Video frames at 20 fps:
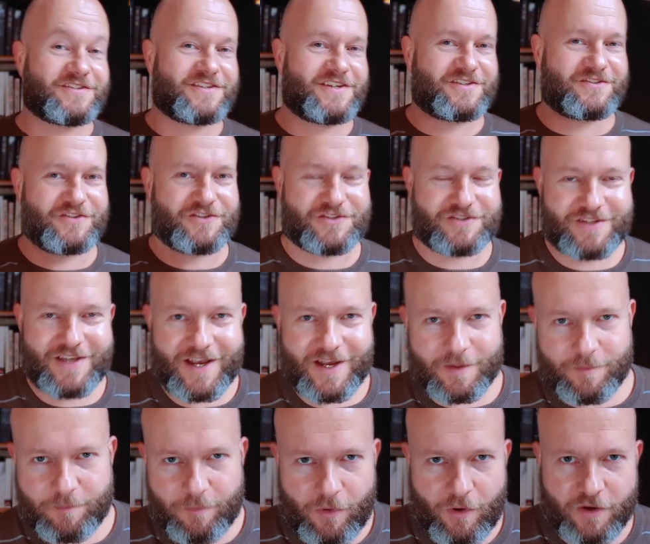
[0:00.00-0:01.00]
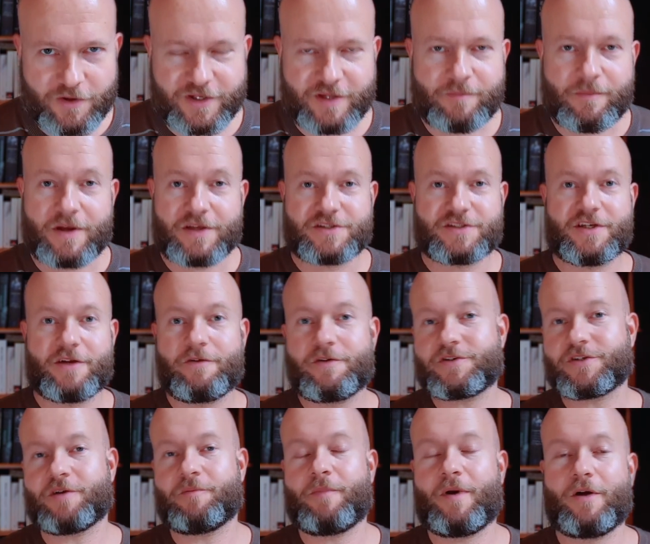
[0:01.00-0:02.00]
is the second part in my
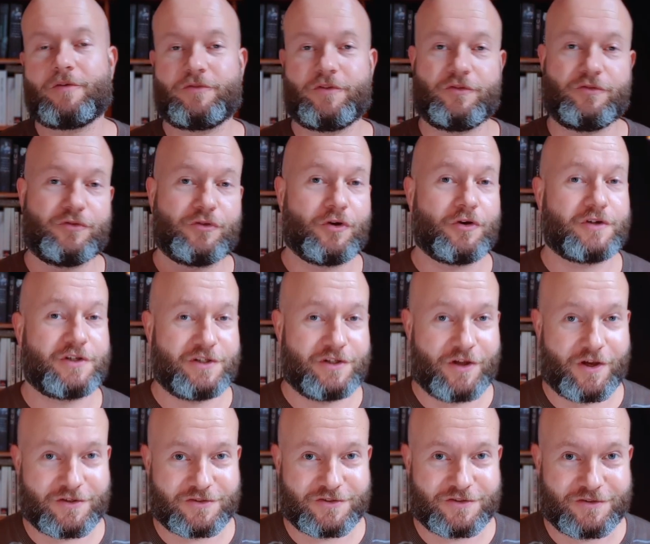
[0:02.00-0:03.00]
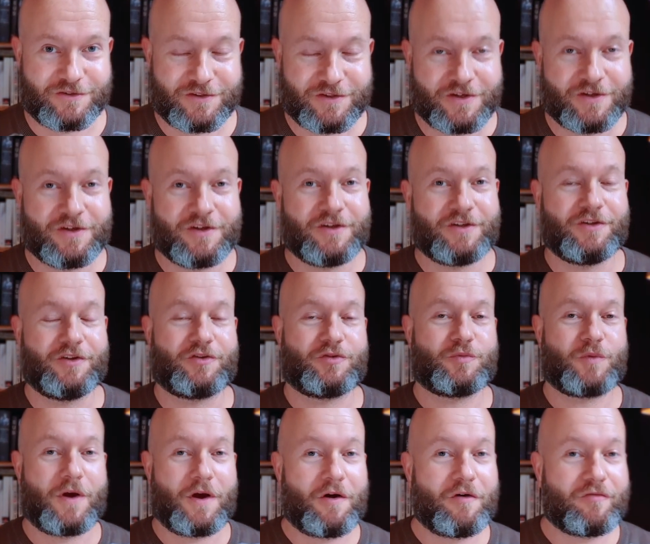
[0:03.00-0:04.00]
series about the Dirty Dozen, the
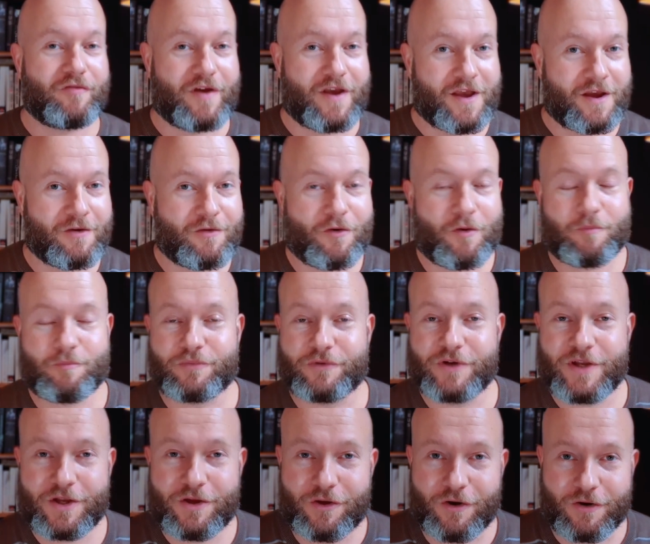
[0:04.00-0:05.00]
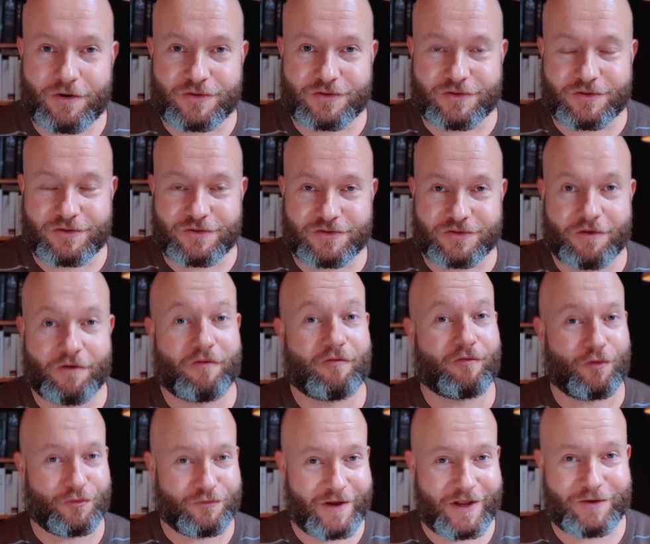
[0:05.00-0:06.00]
12 error precursors
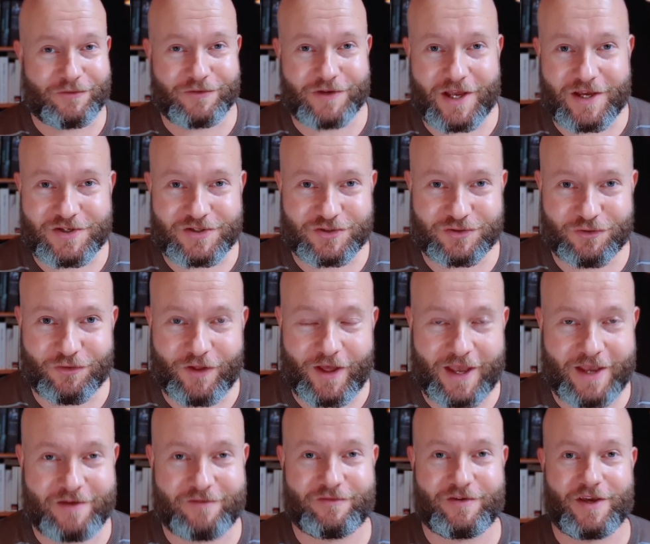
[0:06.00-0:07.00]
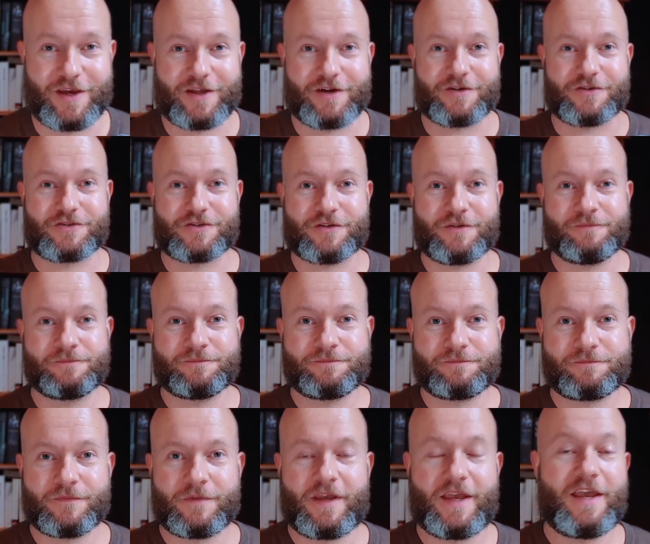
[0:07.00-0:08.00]
for recreational aviators.
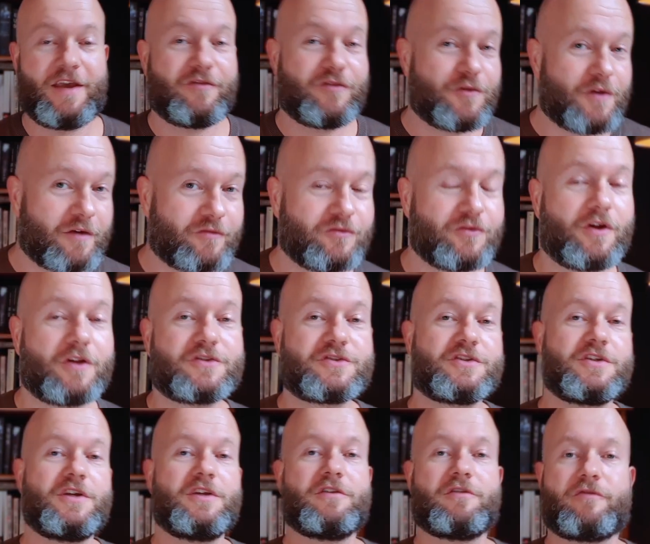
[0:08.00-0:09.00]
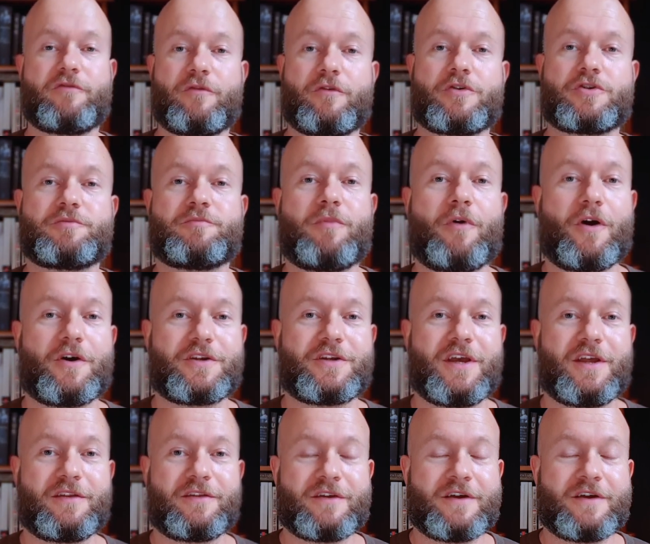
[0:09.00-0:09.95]
If you have not seen the first part yet,